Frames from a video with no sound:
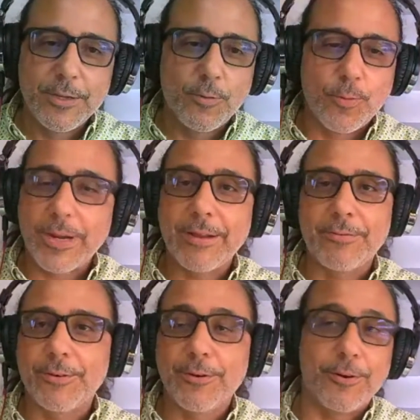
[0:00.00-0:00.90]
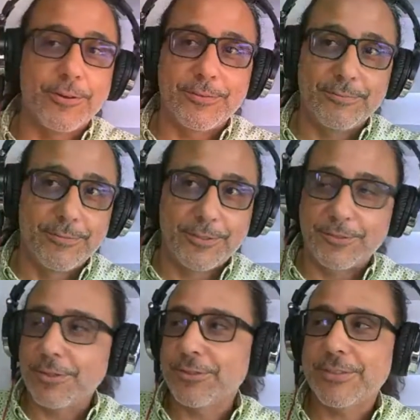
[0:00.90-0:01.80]
whatever, or
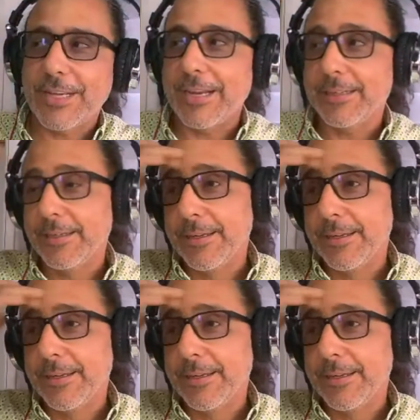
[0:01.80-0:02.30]
construction site,